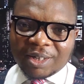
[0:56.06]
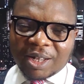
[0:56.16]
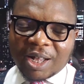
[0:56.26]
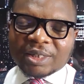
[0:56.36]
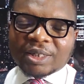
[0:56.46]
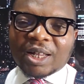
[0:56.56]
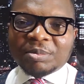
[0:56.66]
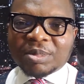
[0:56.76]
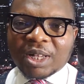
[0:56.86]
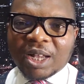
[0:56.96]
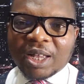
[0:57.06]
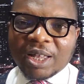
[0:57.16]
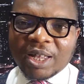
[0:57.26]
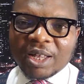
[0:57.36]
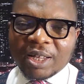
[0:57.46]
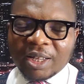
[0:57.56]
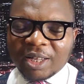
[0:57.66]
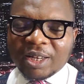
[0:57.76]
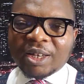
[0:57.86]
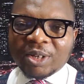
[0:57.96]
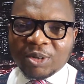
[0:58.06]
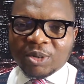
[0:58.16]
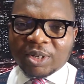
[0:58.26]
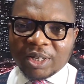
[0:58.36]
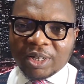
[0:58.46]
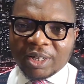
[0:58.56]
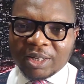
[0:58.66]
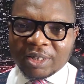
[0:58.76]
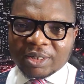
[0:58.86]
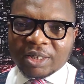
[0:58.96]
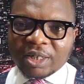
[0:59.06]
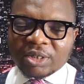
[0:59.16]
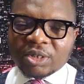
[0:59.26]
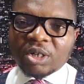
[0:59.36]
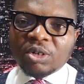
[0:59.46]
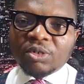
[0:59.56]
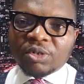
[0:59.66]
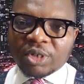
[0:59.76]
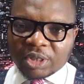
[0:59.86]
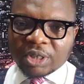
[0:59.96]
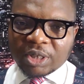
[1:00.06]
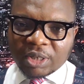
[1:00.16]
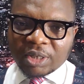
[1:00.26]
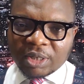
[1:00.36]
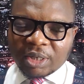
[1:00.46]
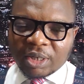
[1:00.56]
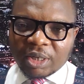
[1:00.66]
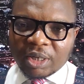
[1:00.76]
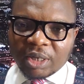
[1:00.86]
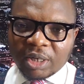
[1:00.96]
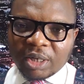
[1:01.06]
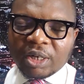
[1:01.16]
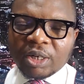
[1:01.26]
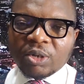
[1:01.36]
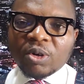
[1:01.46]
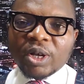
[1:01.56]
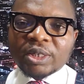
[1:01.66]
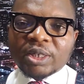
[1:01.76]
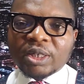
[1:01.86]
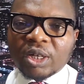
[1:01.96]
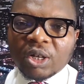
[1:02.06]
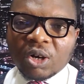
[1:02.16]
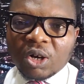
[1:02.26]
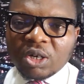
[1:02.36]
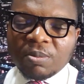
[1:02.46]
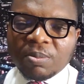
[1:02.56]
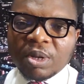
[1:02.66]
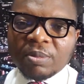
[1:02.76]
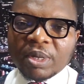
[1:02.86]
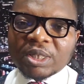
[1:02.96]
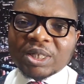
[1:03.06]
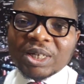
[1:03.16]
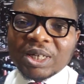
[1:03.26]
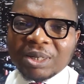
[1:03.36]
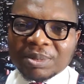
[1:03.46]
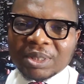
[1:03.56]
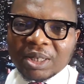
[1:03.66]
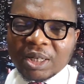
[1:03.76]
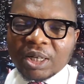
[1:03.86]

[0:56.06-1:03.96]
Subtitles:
hard times are here in the UK, says Richie. In the US, unemployment slips